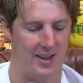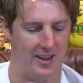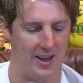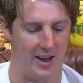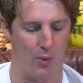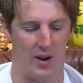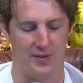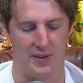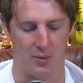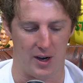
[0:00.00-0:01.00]

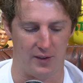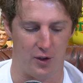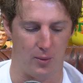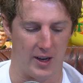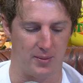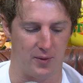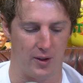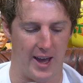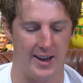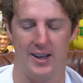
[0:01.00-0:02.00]
151 a few weeks
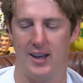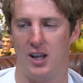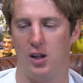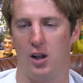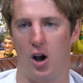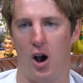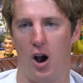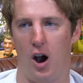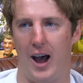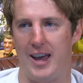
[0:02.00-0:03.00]
before that.
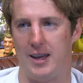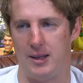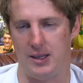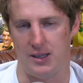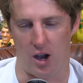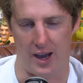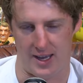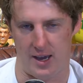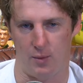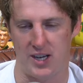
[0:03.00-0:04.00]
We
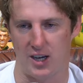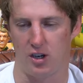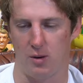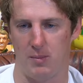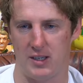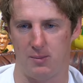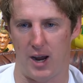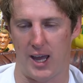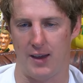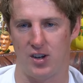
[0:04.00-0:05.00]
touched on Beers and
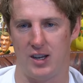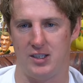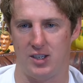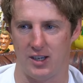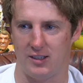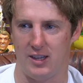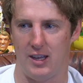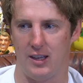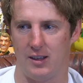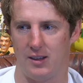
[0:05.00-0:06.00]
Breakevens. I just
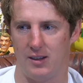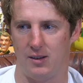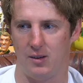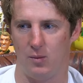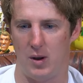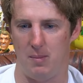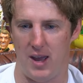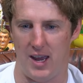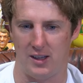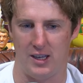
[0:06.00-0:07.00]
think when
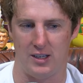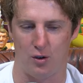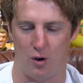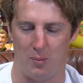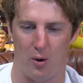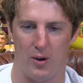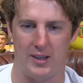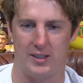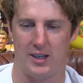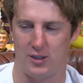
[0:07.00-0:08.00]
Manly score
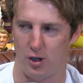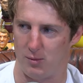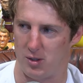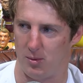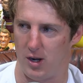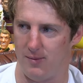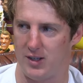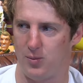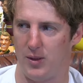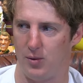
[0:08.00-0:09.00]
points, it's Tom
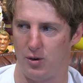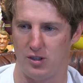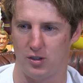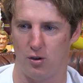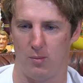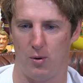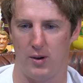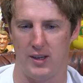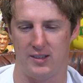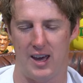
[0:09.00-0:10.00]
Trbojevic. When the Roosters score
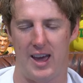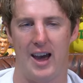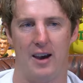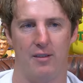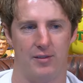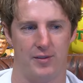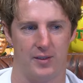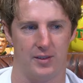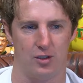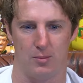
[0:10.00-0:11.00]
points, they have
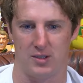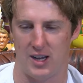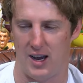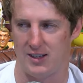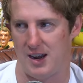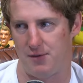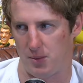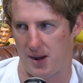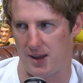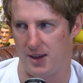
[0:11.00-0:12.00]
superstars
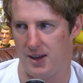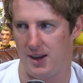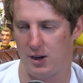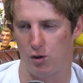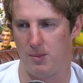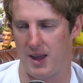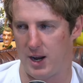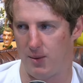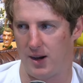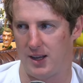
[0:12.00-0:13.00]
everywhere, and it could be
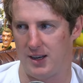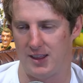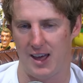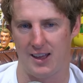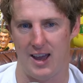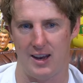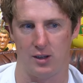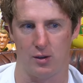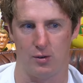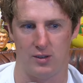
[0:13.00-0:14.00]
anyone, and they can
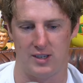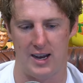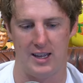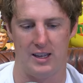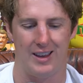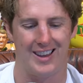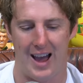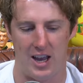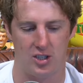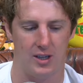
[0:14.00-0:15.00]
elude Teddy
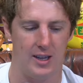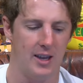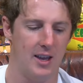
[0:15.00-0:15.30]
occasionally.